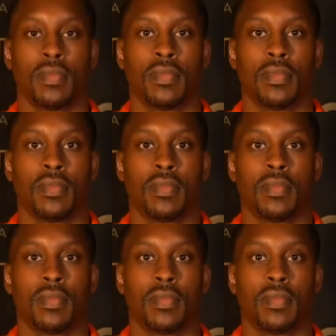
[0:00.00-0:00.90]

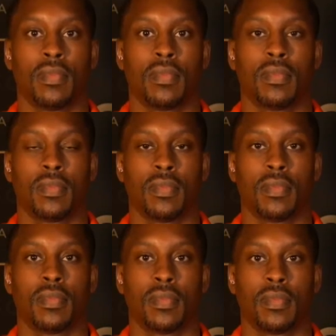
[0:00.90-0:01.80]

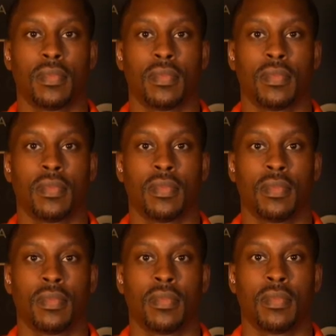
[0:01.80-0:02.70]

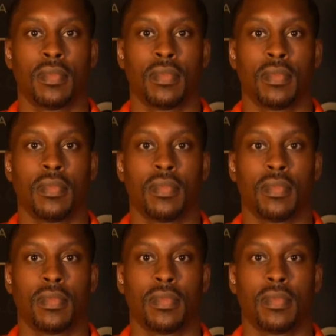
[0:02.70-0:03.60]

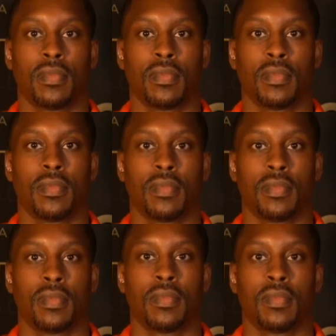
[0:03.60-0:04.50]

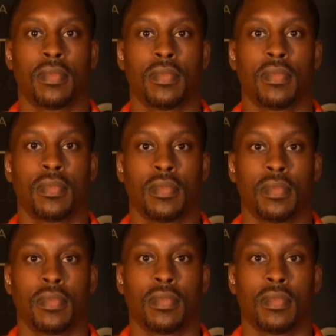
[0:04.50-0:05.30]
The person shown says nothing.